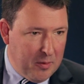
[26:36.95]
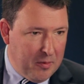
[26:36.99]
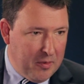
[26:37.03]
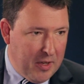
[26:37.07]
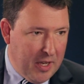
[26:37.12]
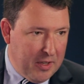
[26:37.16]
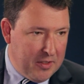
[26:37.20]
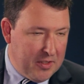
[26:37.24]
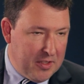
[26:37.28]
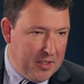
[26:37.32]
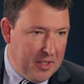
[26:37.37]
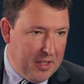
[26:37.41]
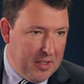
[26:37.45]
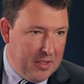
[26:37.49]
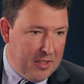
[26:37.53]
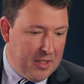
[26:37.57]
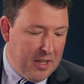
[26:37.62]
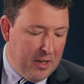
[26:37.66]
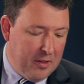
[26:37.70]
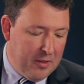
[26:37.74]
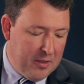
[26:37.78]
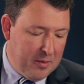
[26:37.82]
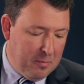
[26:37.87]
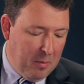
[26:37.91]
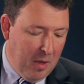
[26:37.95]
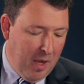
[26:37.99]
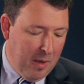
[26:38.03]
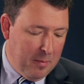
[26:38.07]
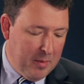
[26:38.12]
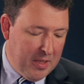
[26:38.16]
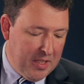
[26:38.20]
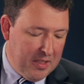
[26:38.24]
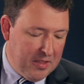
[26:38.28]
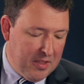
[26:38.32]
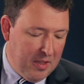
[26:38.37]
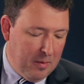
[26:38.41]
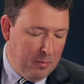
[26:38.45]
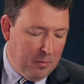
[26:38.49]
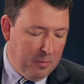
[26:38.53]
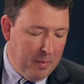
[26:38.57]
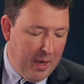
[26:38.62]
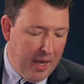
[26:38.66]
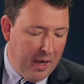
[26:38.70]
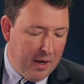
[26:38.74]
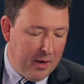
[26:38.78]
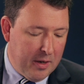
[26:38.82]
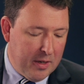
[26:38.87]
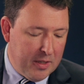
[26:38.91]
We've now seen terrorist bombings in
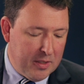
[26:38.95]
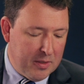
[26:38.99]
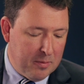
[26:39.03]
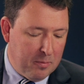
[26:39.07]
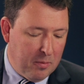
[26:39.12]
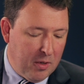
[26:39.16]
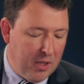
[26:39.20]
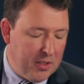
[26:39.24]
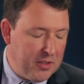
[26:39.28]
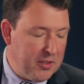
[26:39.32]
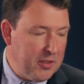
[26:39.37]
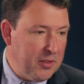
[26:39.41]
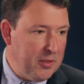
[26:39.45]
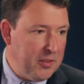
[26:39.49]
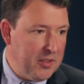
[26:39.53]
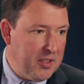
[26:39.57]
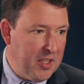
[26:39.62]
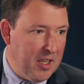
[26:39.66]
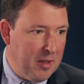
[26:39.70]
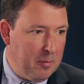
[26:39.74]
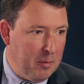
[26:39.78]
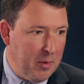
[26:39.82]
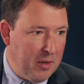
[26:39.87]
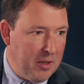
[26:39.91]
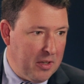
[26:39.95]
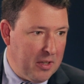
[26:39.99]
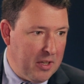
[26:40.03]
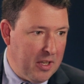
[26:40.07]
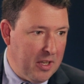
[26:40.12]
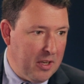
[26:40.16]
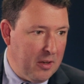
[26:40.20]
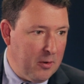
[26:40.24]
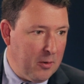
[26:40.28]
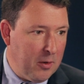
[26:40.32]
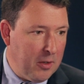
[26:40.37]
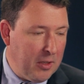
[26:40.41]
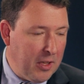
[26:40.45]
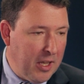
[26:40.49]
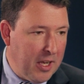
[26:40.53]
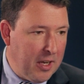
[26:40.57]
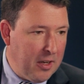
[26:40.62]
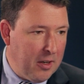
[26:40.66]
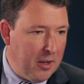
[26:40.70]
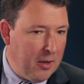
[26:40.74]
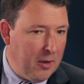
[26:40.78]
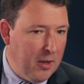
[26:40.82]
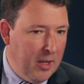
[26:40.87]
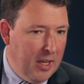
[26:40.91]
Paris, Brussels, San Bernardino,
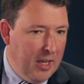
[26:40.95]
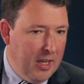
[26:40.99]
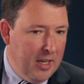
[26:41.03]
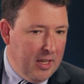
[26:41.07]
Orlando.